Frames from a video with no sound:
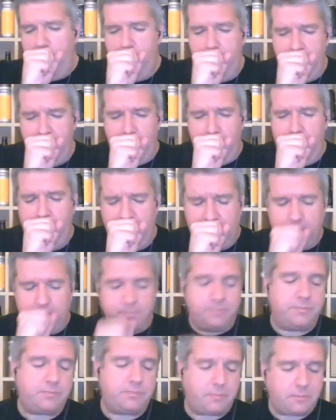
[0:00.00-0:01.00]
the
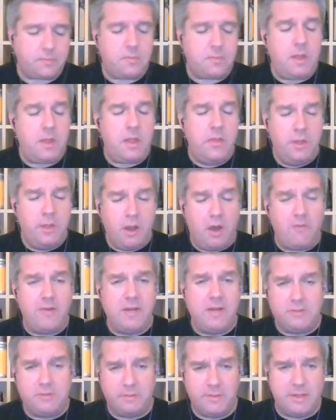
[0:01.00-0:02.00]
coffee
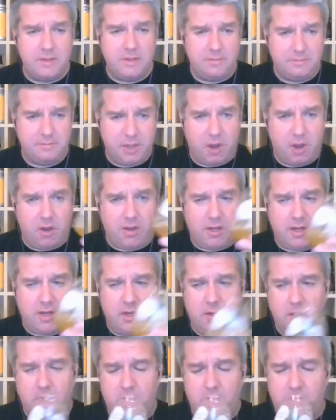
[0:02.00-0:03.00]
is from the talking
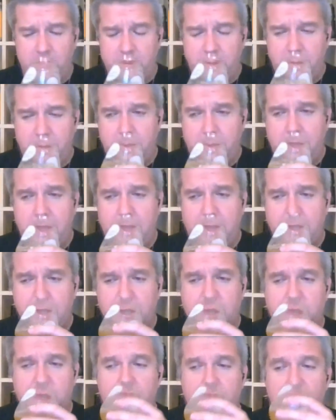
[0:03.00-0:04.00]
and not enough
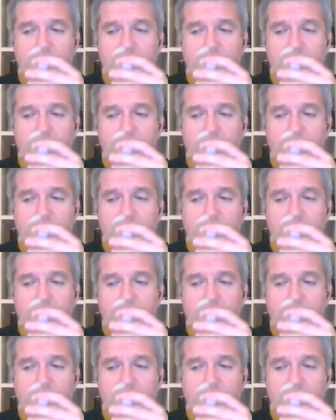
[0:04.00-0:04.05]
lubrication.